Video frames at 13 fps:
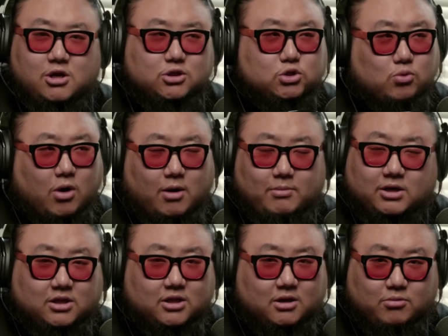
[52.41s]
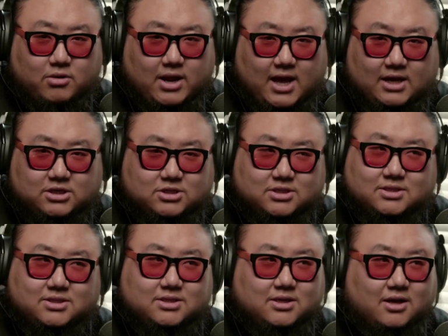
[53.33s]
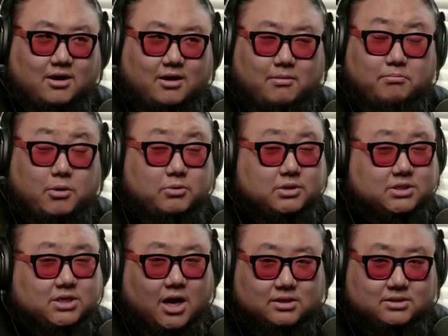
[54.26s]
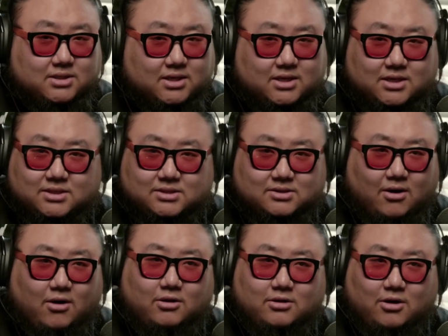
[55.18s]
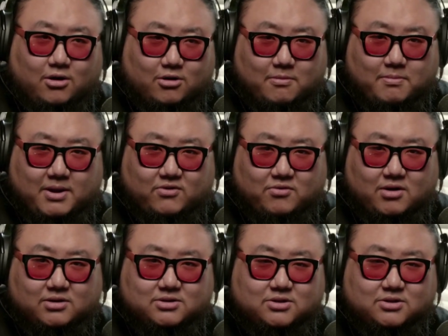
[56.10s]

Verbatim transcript: drama club reactions, um, bonus content is all on our Patreon.